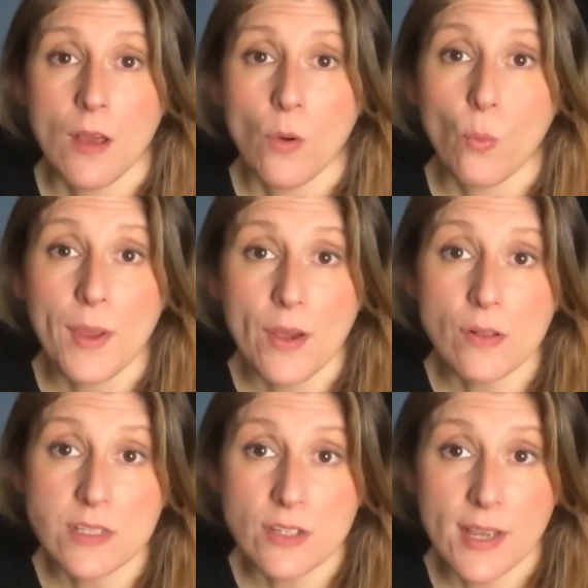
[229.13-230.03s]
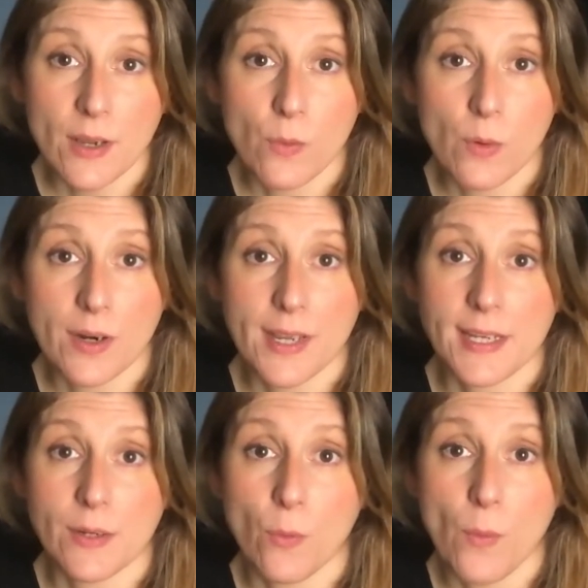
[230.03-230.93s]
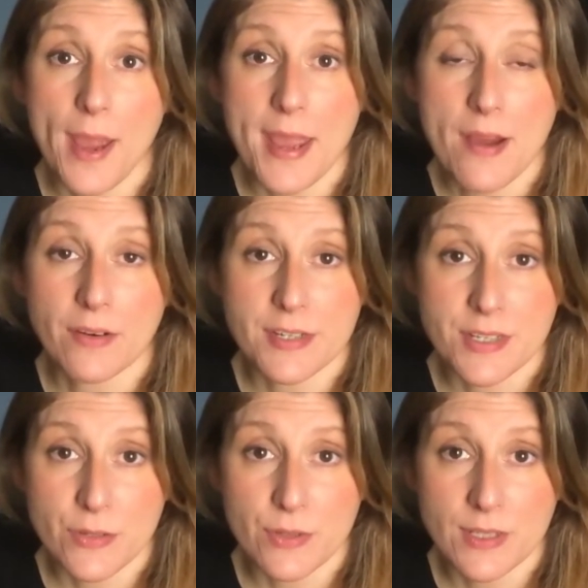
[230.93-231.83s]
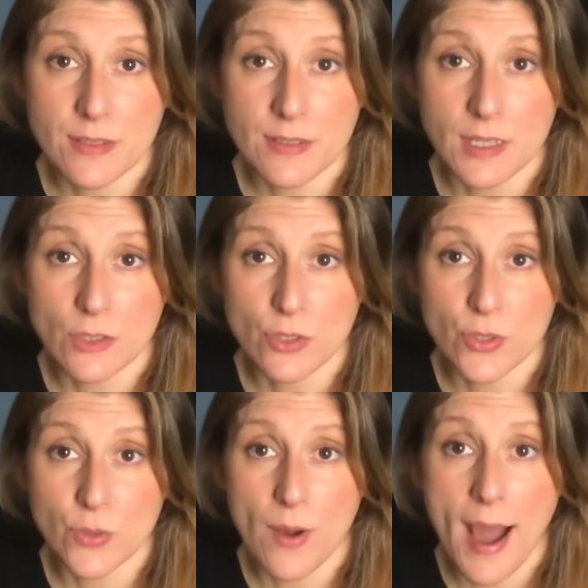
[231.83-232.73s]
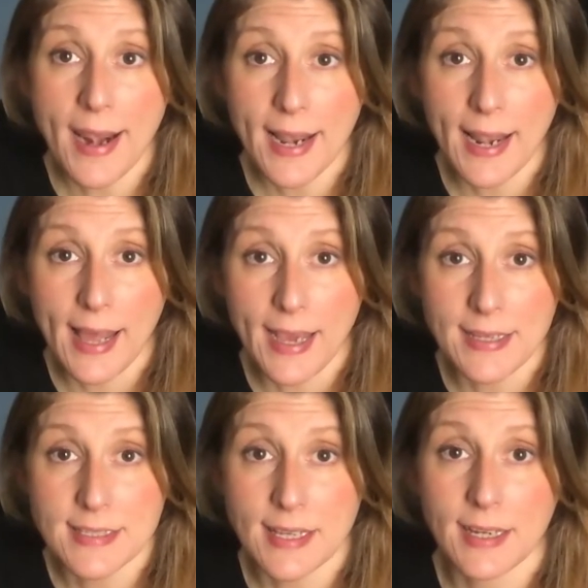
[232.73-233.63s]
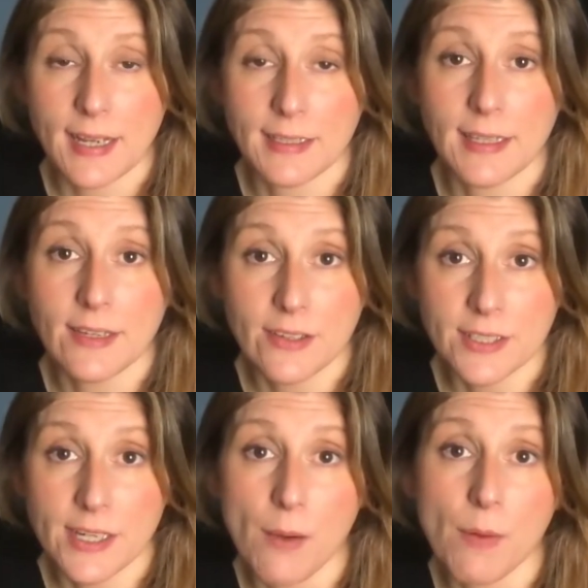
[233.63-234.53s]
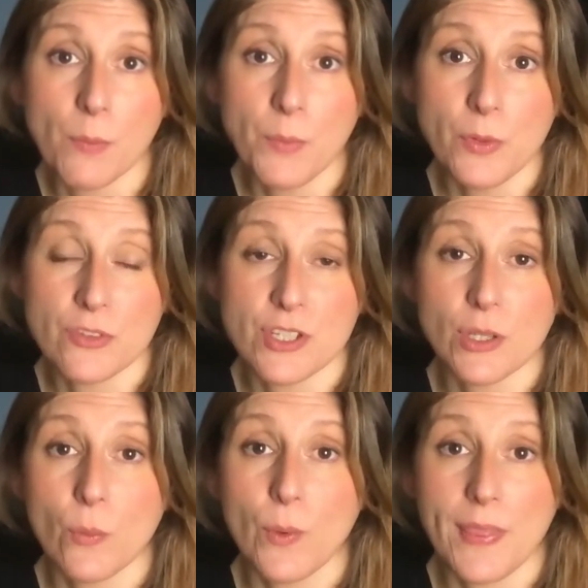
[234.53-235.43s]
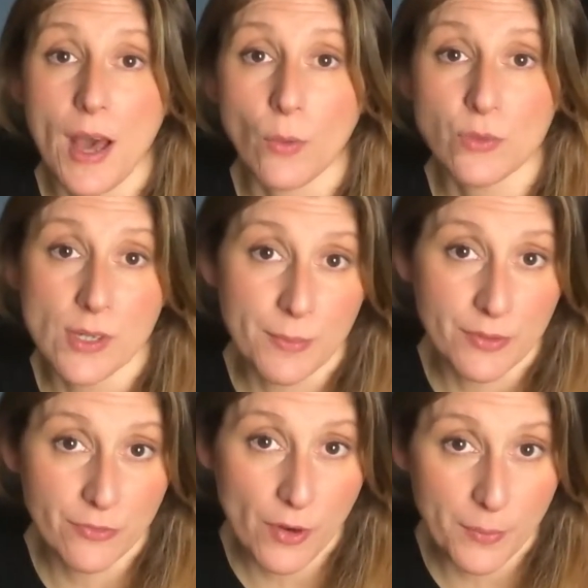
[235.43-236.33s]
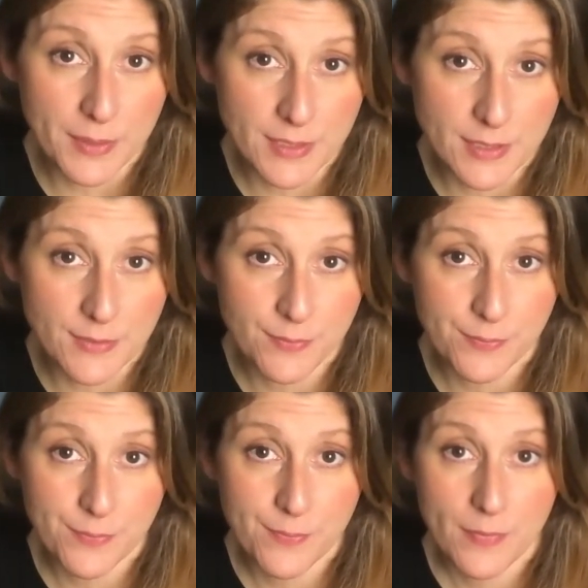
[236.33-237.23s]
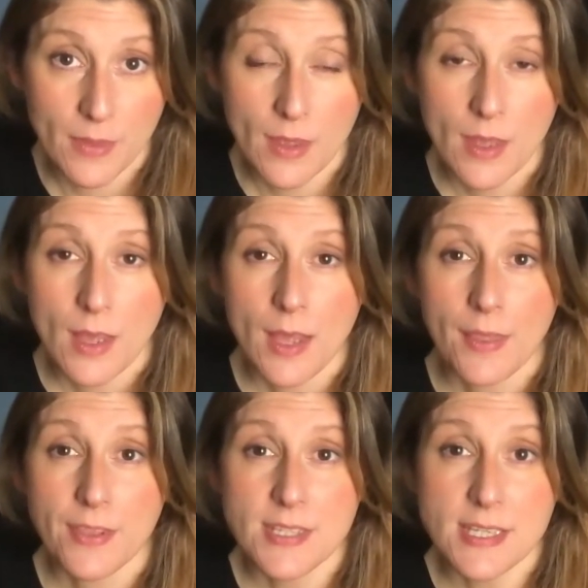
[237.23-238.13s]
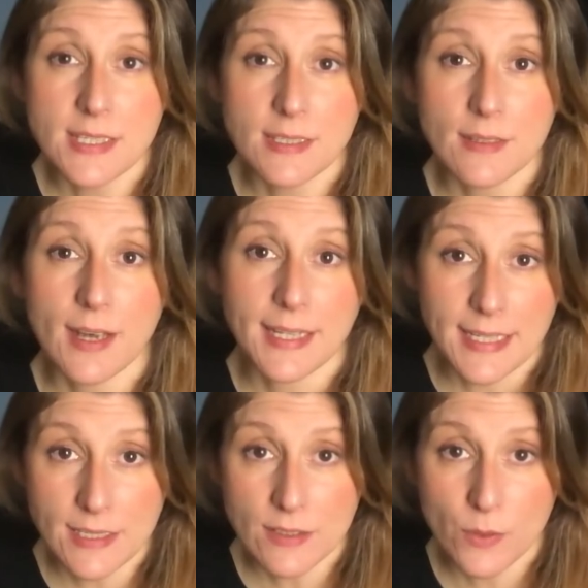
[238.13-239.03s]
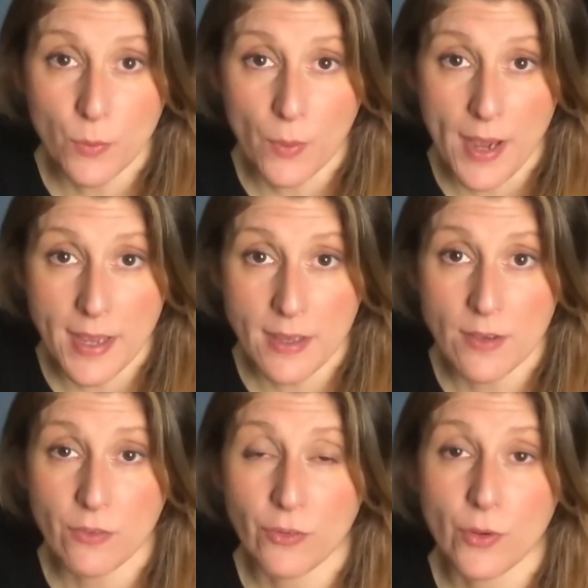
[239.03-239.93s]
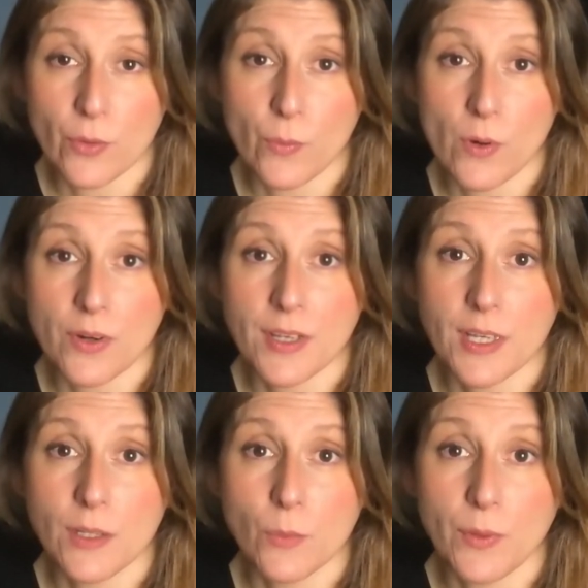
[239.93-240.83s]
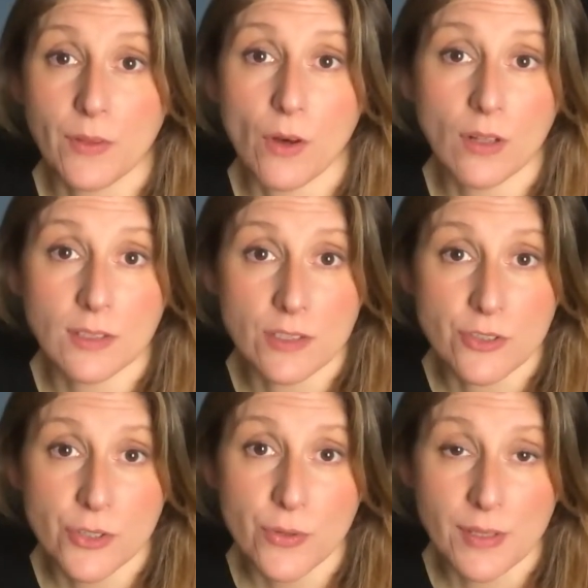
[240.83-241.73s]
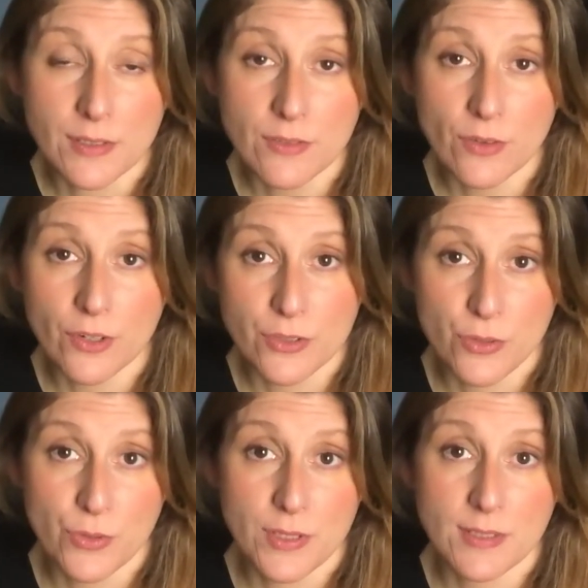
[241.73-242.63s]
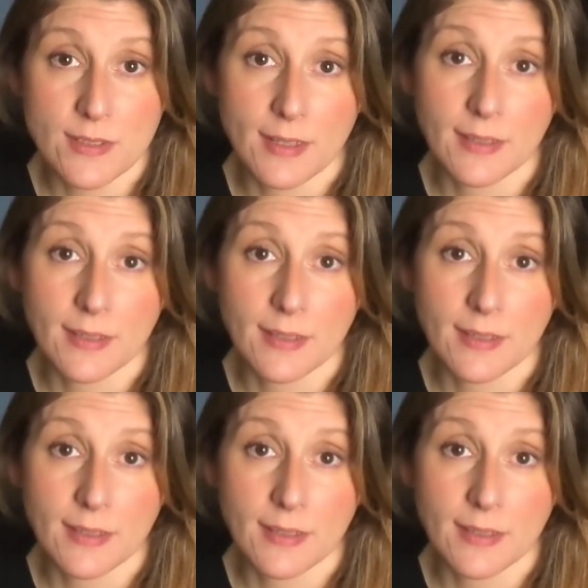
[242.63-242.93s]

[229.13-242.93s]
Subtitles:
We also can work in a way our students need to analyze and learn about music without a performance. This is an easy way if you're working with older students or students that